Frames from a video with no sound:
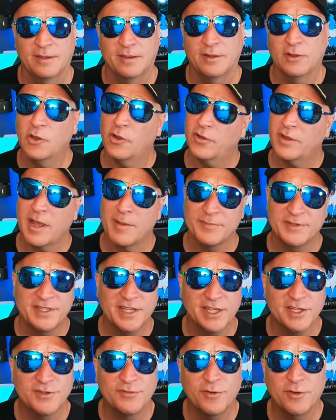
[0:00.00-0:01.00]
Look, I'm
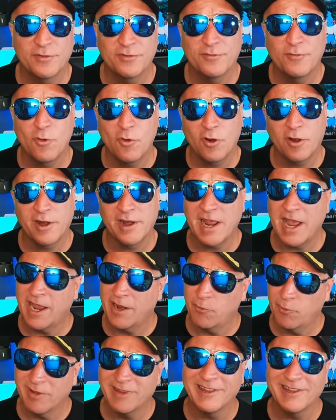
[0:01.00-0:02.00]
6'4", and I
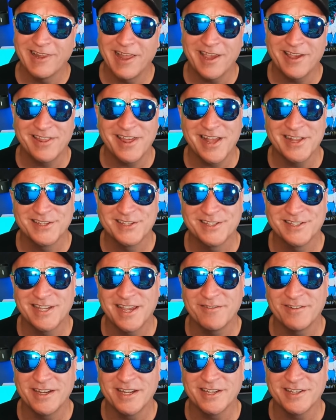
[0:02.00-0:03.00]
really like that
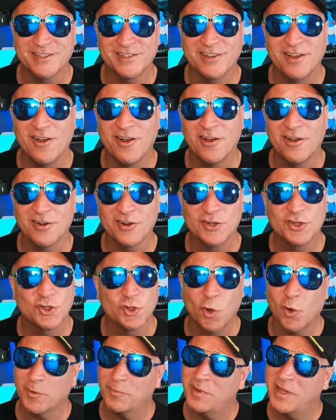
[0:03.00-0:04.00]
70s song,
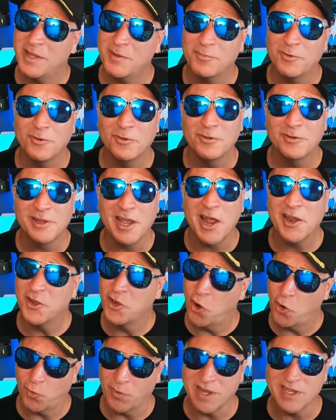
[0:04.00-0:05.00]
Short People Got
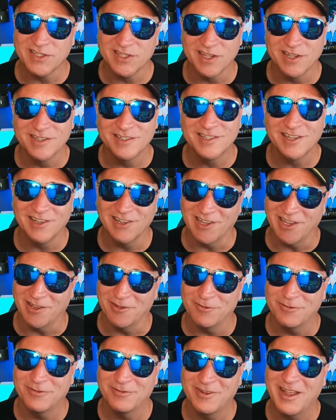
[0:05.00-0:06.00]
No Reason to
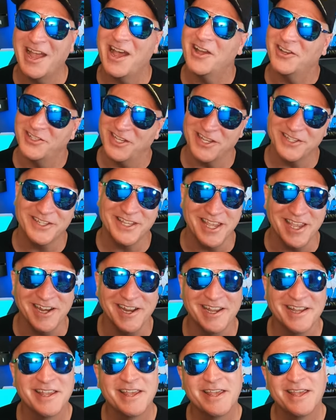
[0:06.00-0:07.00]
Live. Just
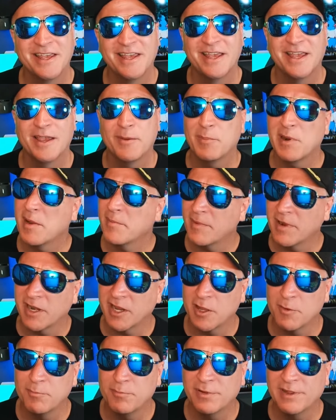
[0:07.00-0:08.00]
kidding. But I'm going to
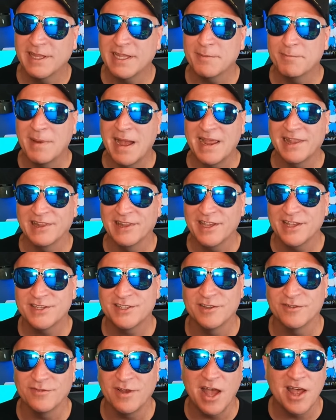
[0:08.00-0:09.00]
complete my
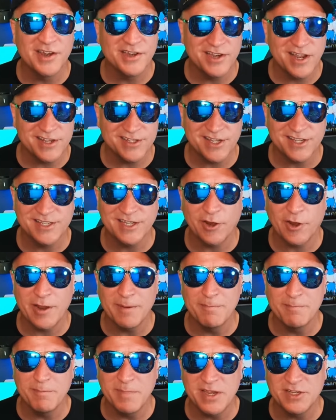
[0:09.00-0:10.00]
list of unnecessary
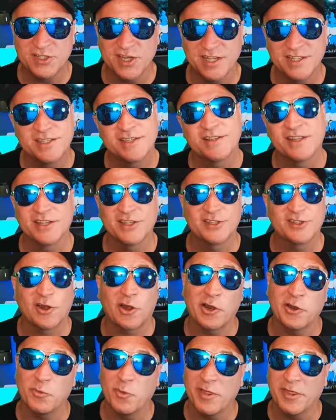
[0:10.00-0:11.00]
midgets that
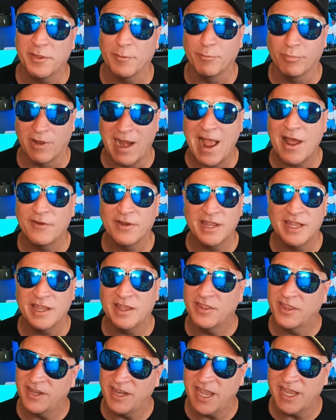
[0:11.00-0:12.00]
started with the Brownie
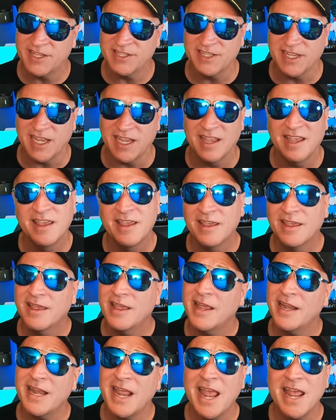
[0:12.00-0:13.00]
and the Nixie,
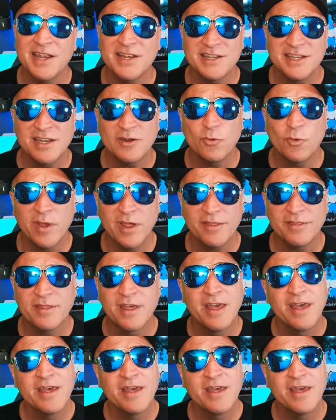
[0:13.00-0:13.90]
and end it with